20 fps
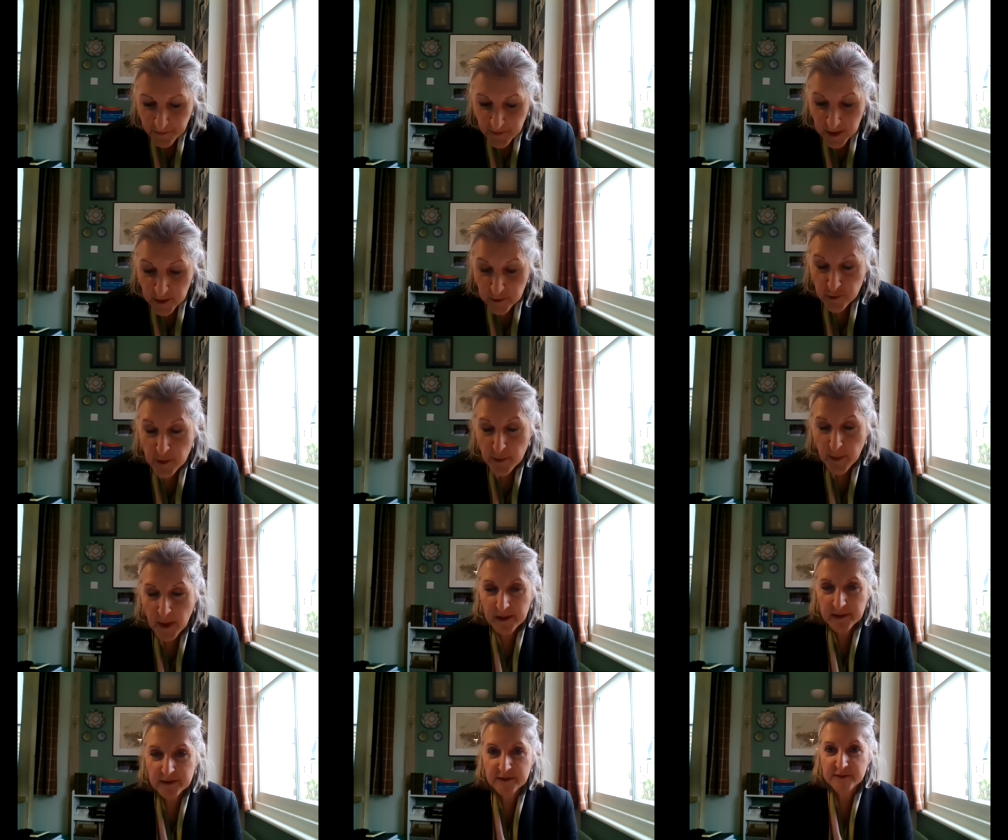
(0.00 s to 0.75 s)
He
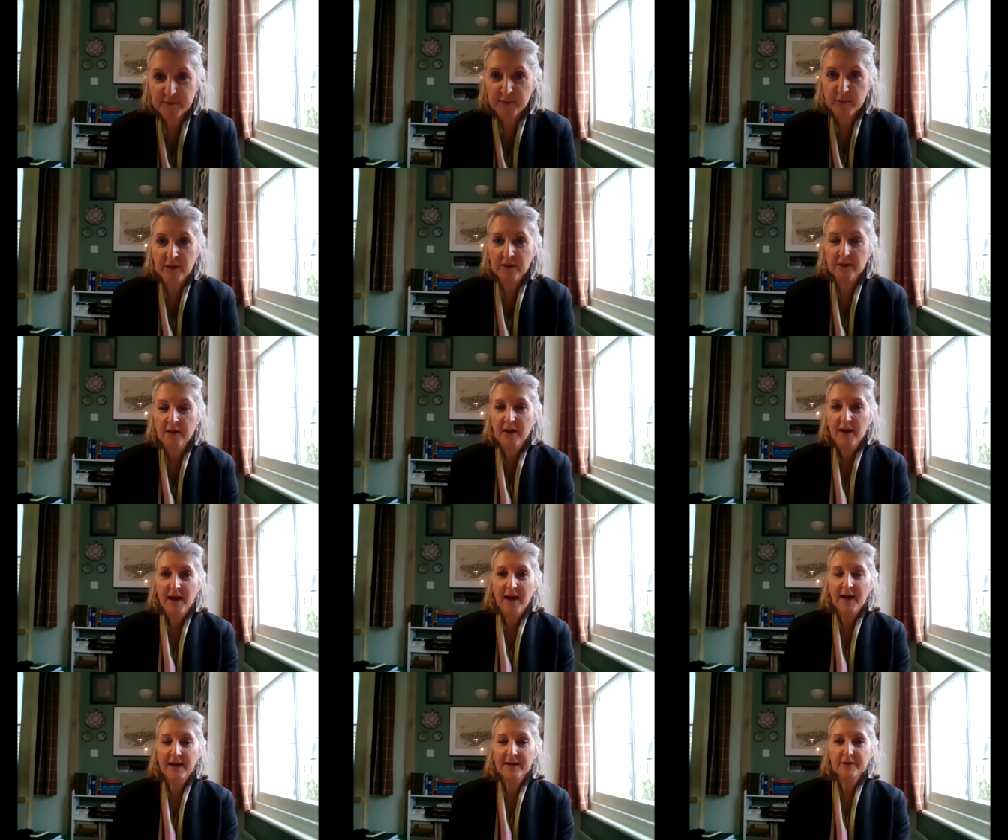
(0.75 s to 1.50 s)
reminds me
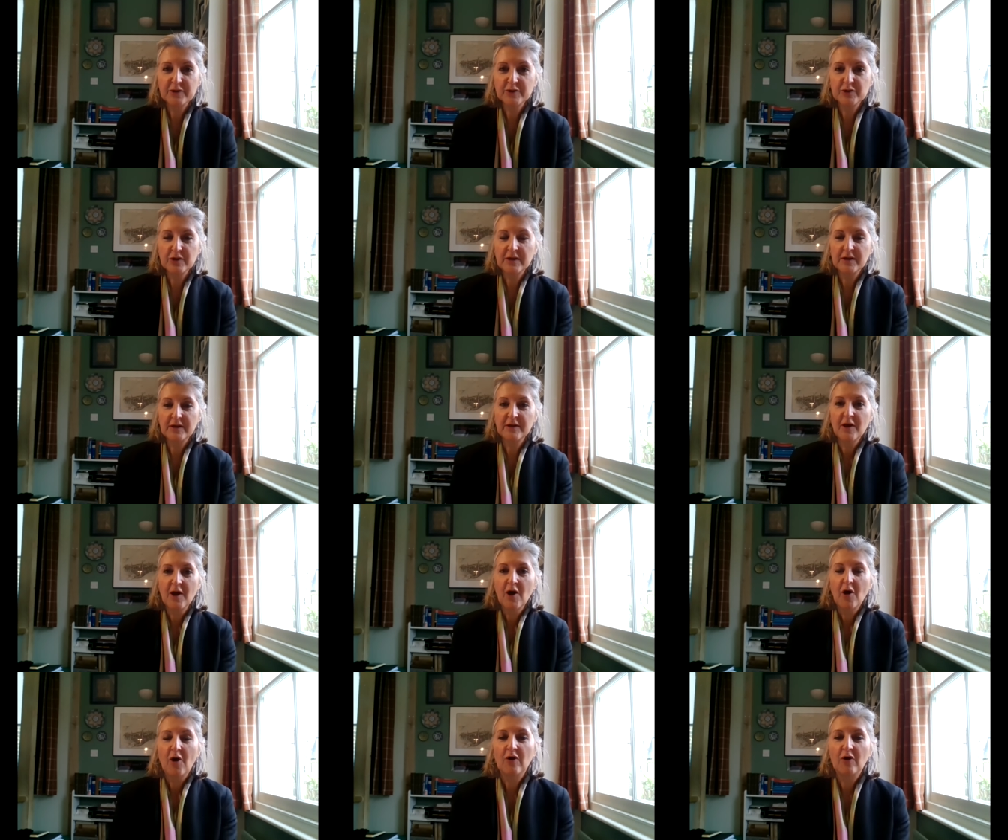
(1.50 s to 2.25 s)
actually
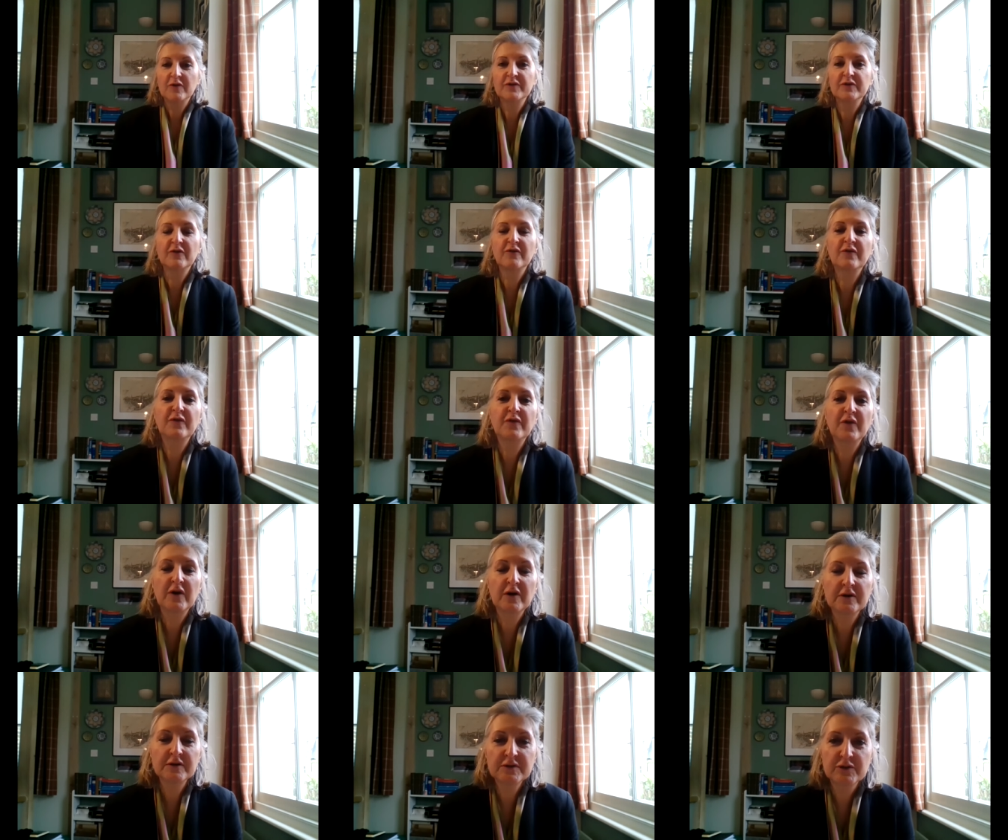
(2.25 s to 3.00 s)
of the
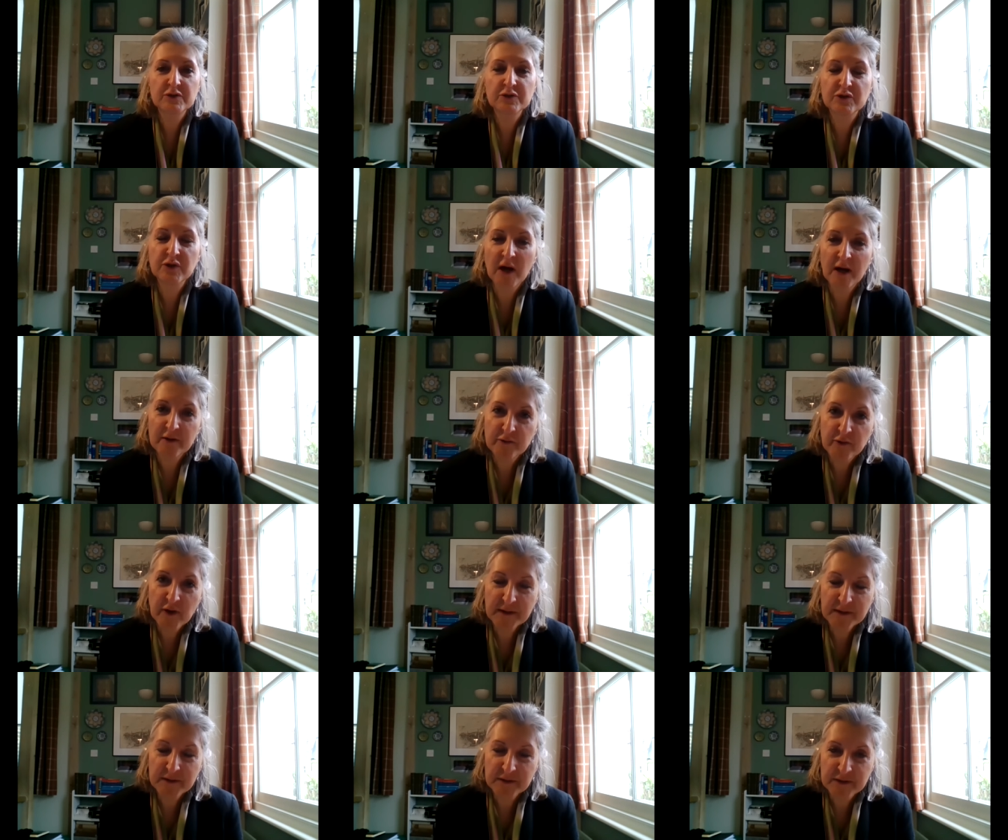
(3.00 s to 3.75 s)
first
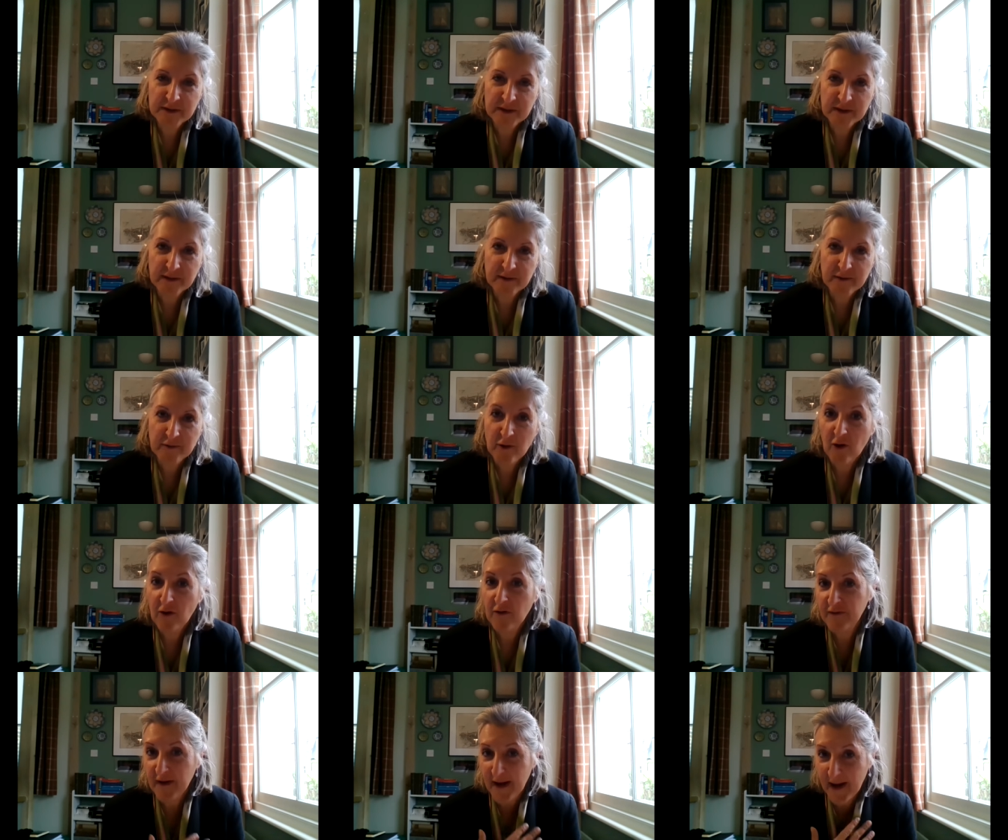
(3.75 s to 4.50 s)
director
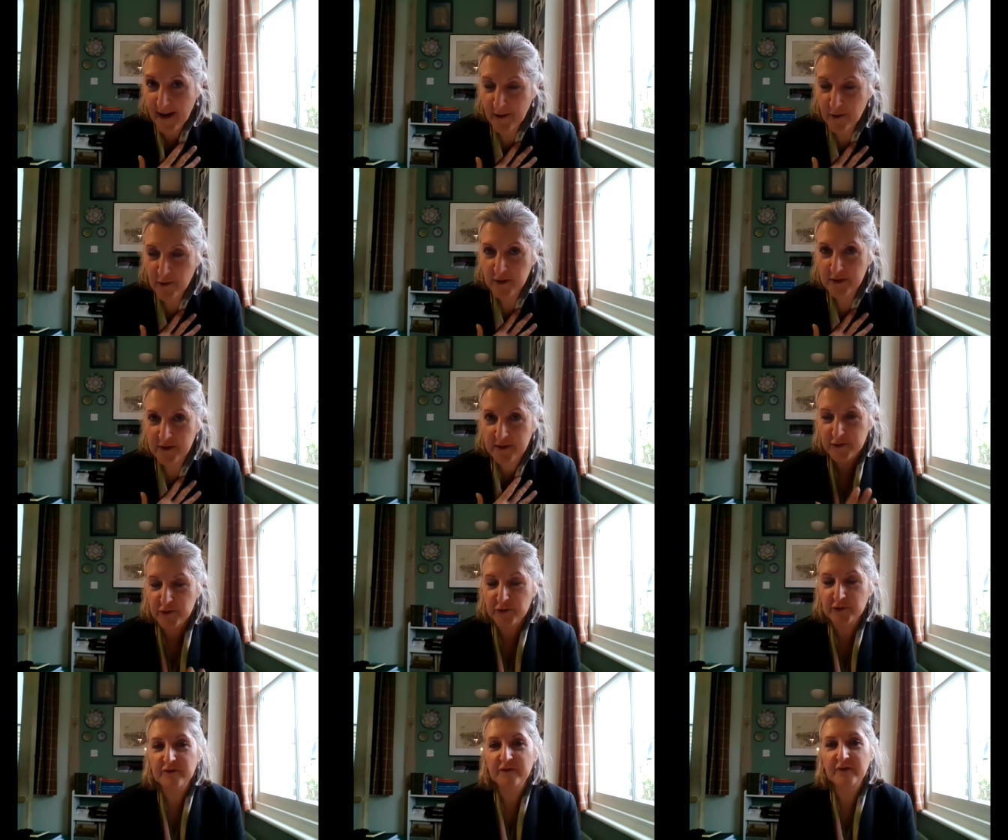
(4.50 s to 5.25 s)
of our
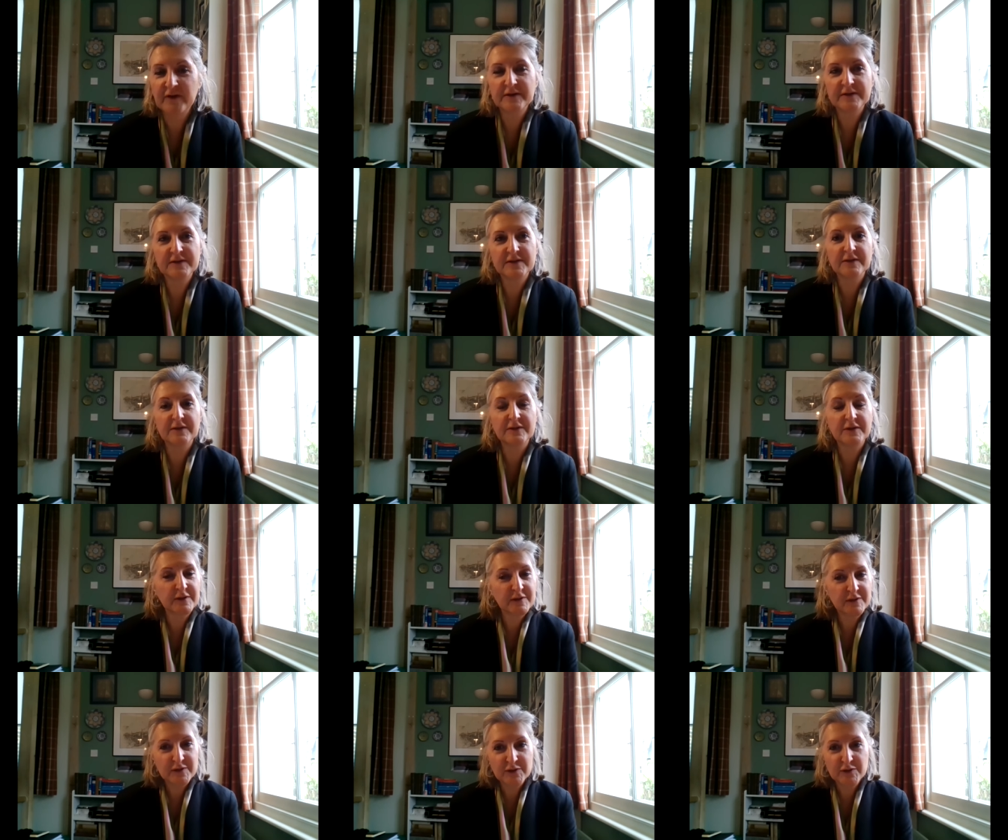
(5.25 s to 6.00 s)

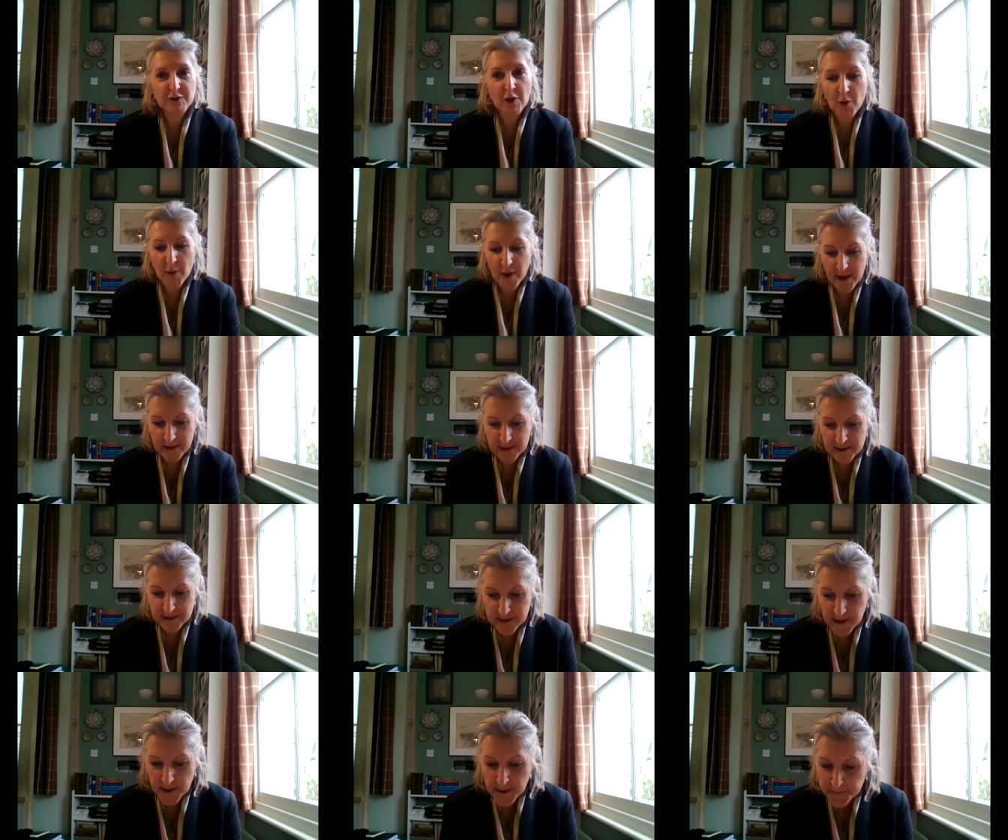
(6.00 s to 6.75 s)
university,
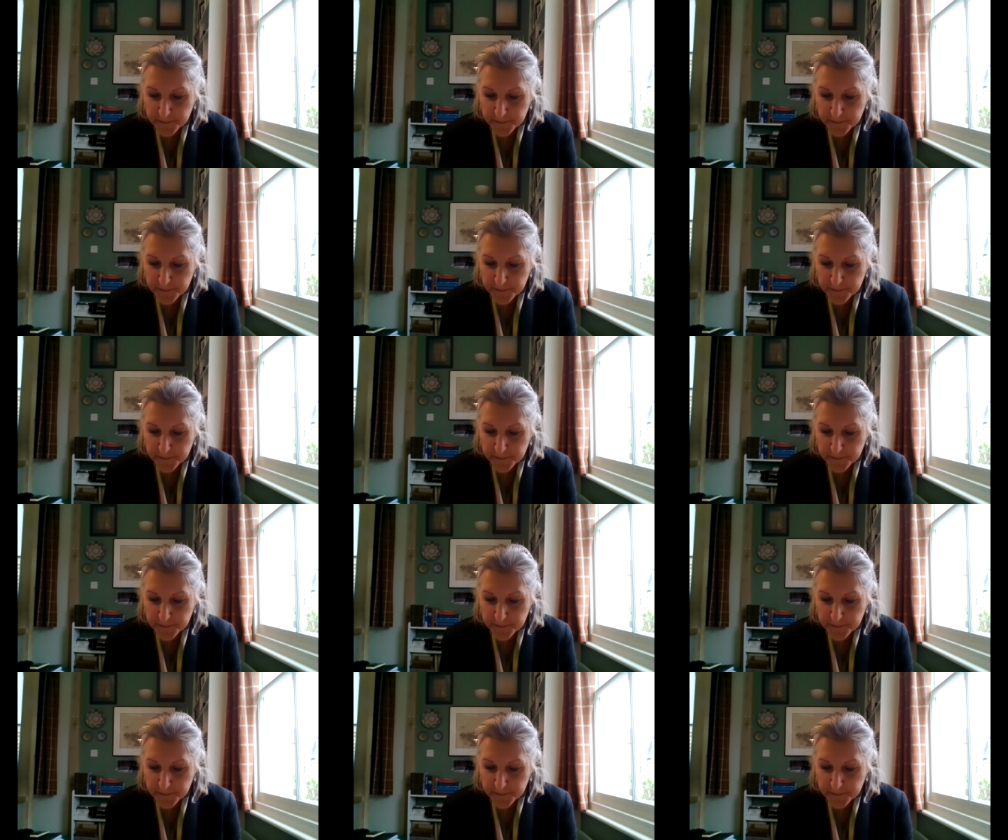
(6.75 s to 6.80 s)
SOAS,